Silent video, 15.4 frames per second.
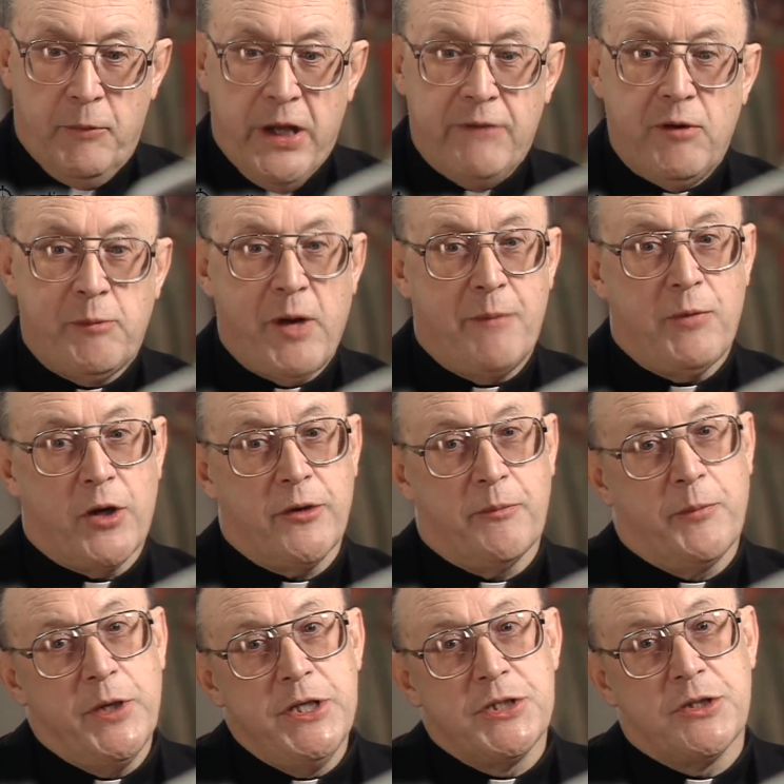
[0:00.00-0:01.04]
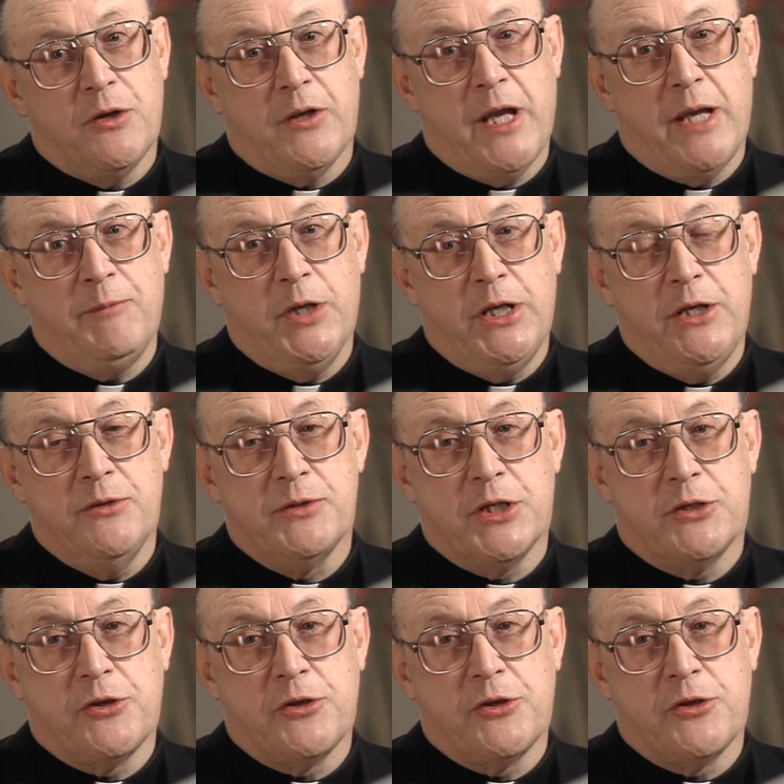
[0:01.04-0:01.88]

Even my brother priests don't like me to use